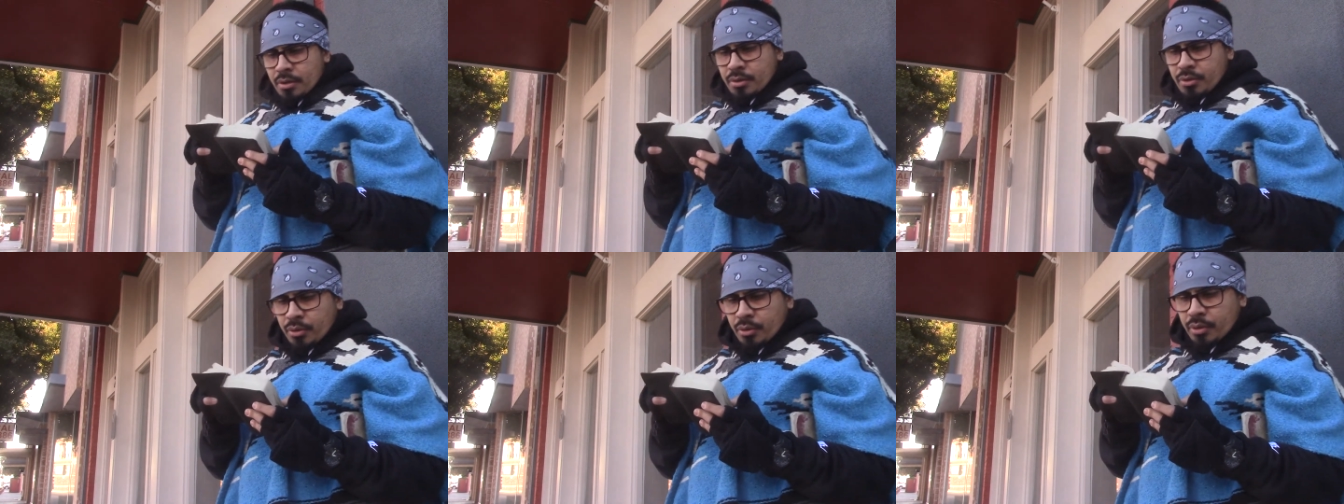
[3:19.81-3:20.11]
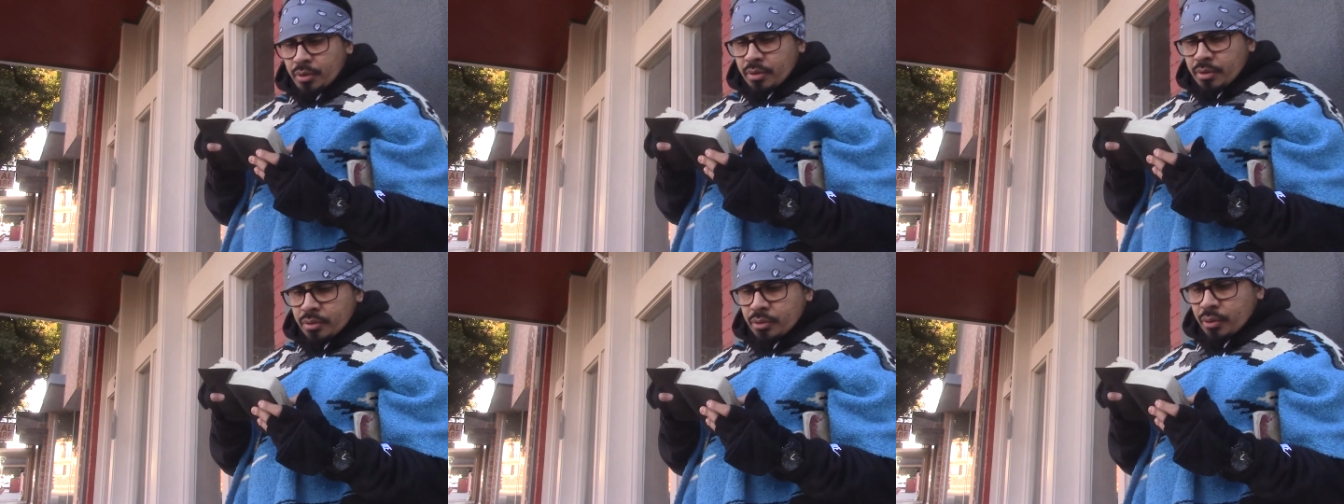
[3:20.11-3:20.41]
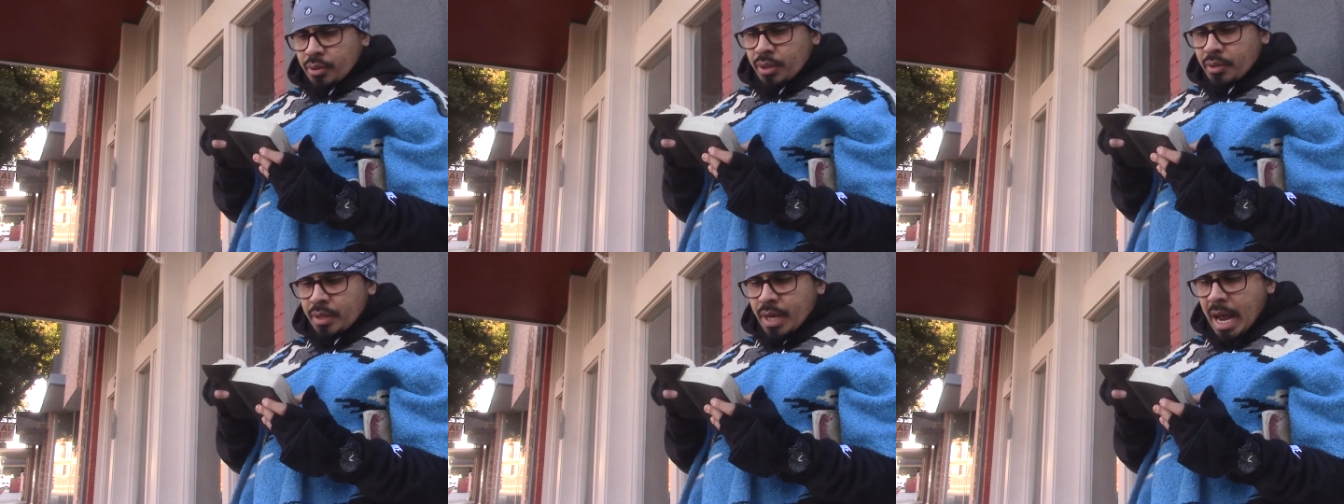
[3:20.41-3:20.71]
Do,
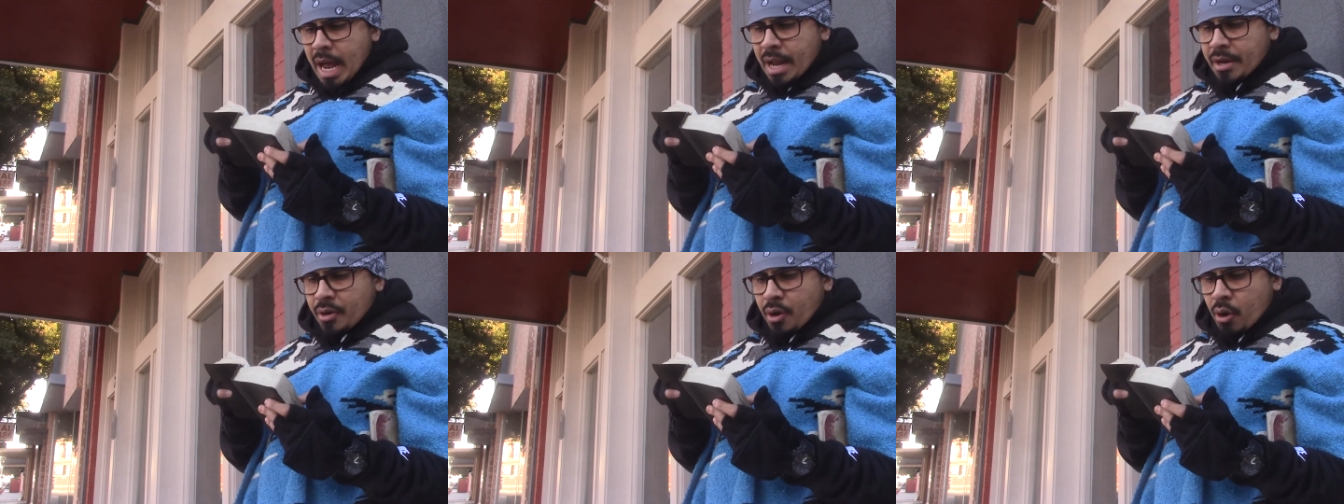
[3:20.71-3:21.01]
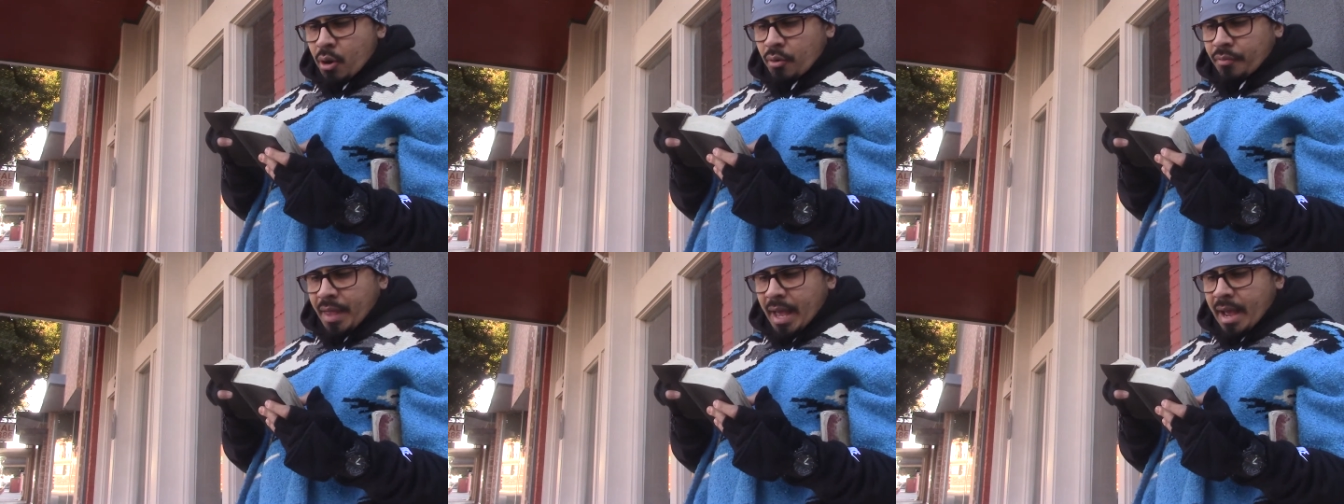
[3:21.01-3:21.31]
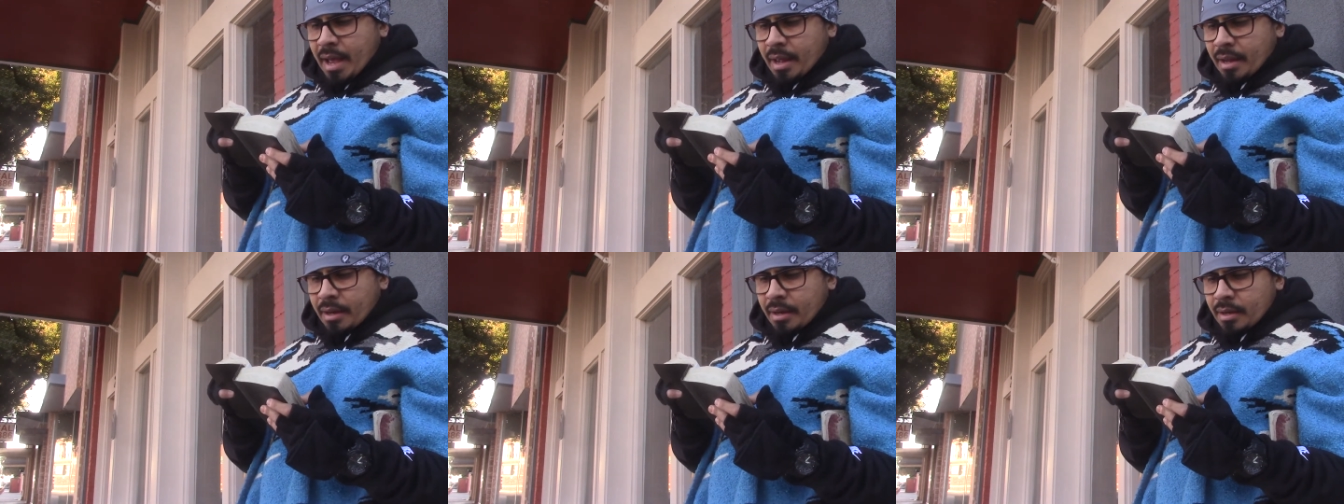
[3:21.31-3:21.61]
do you not know
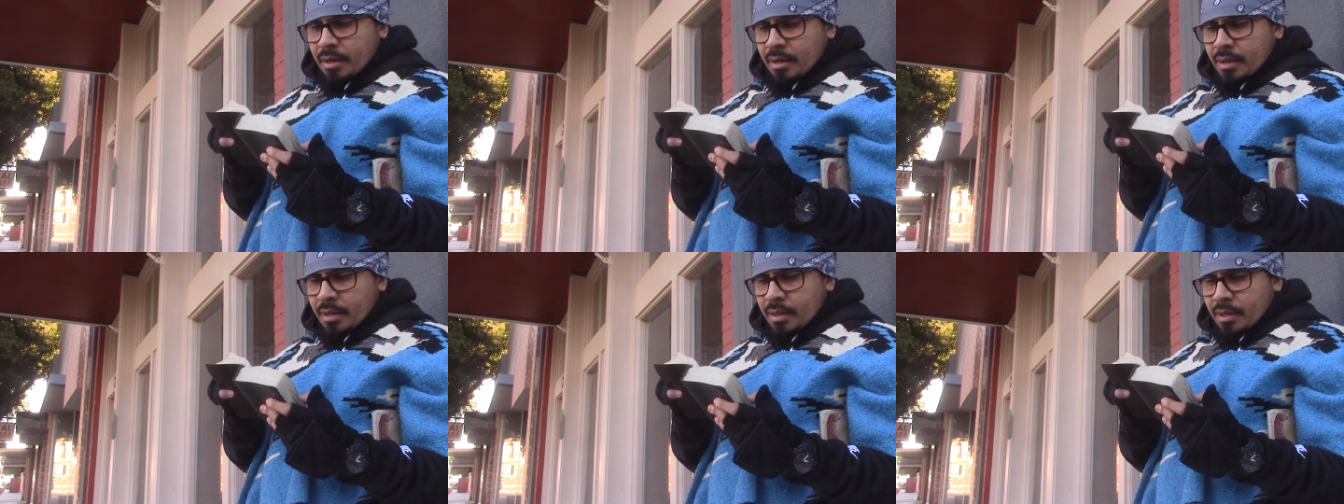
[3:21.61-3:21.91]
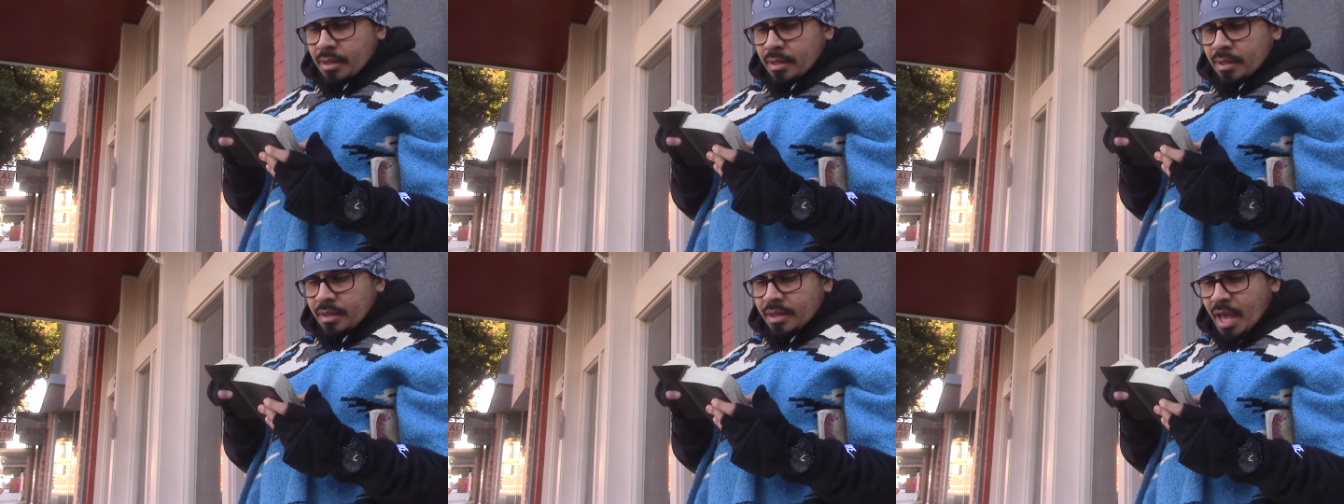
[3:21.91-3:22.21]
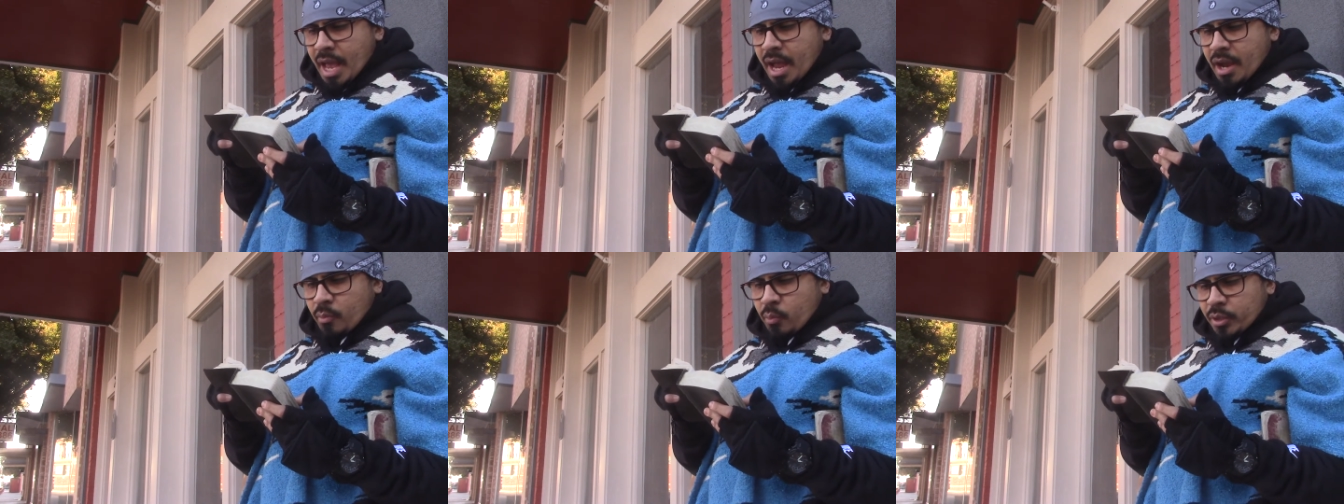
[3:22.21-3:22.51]
that
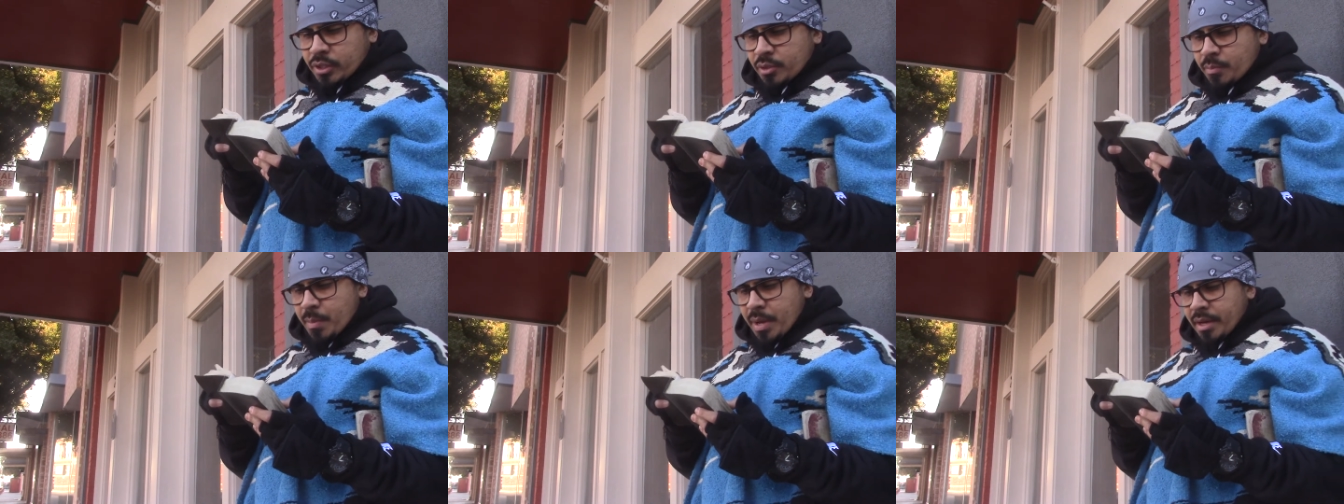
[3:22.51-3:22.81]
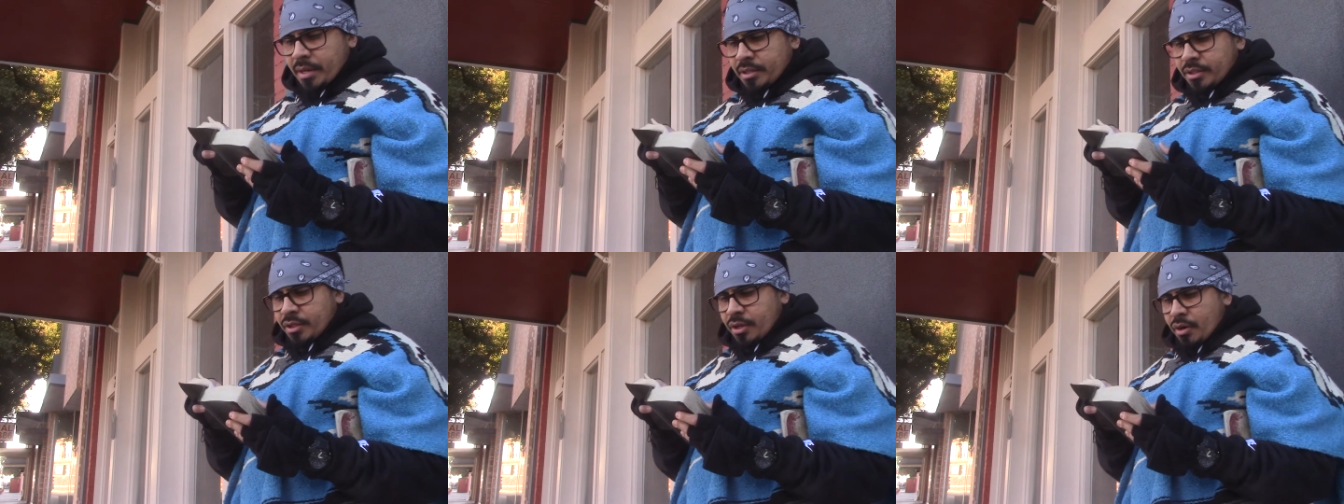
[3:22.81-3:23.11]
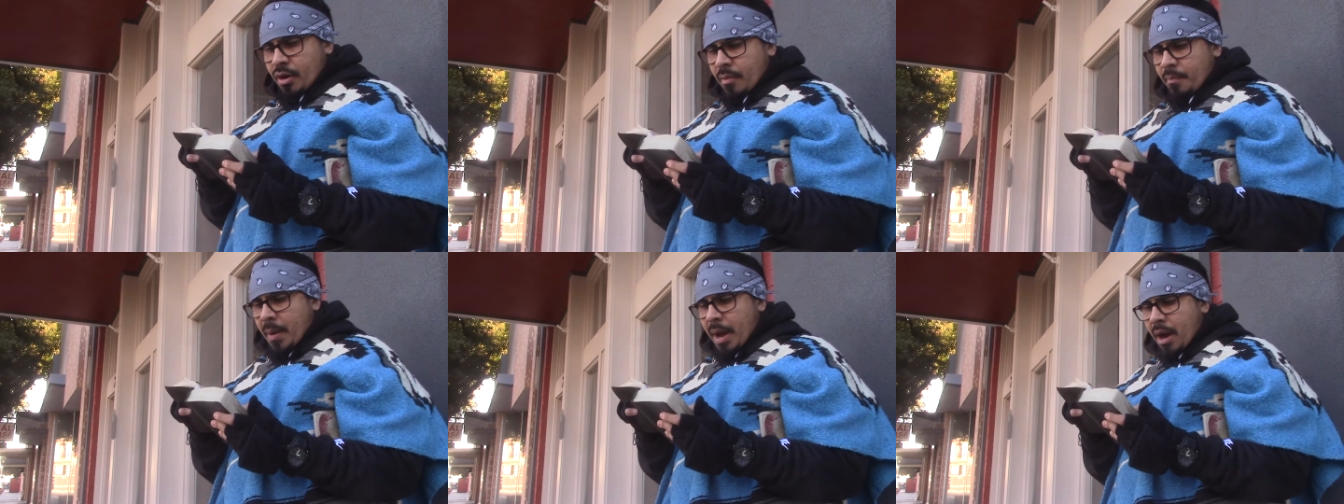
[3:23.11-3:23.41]
they which
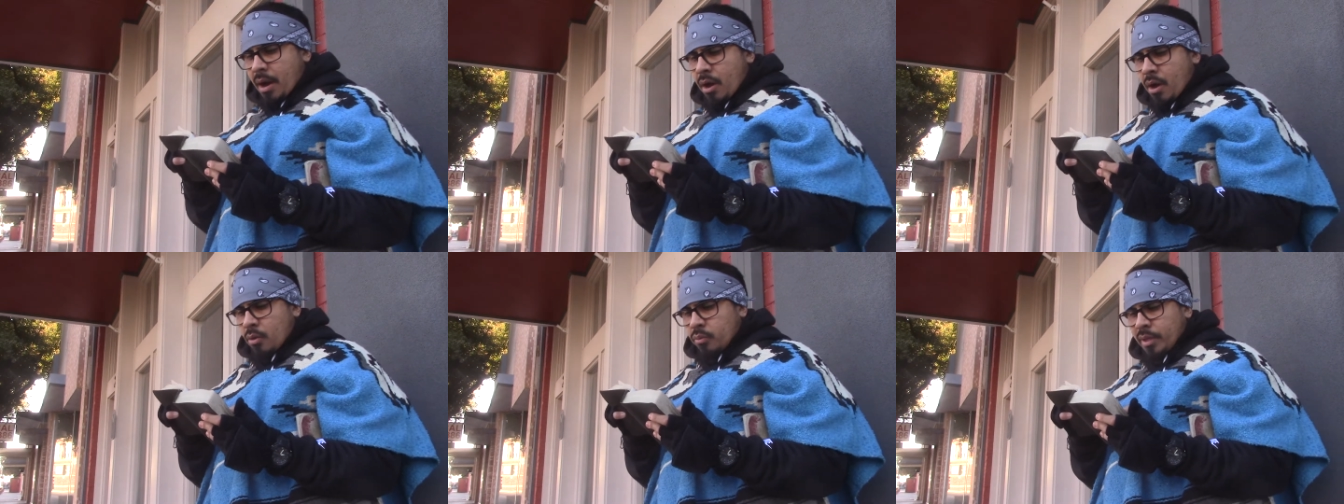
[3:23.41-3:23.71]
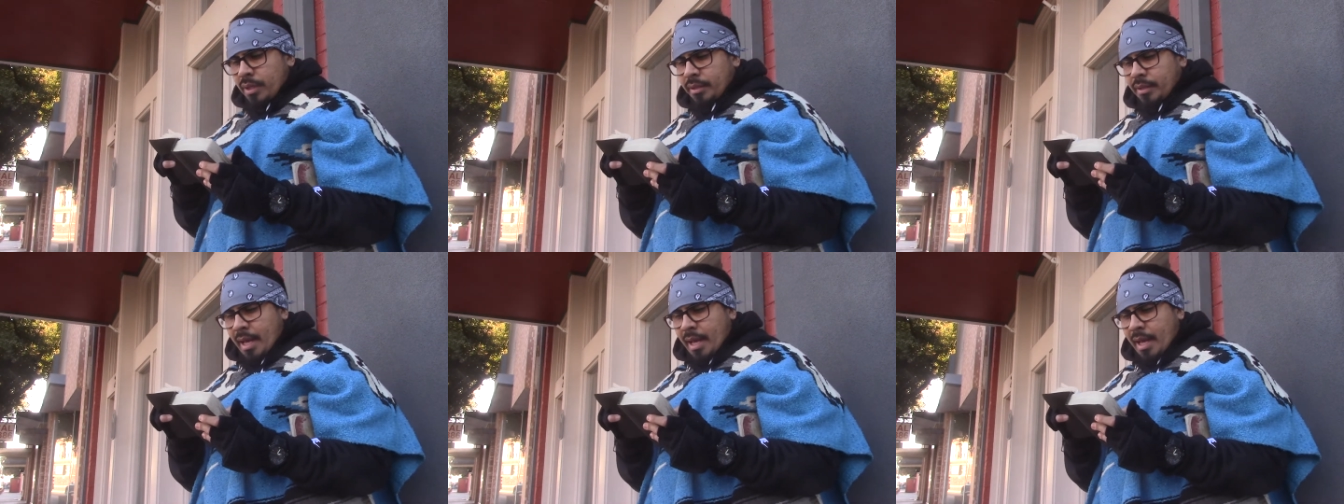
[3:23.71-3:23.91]
minister about holy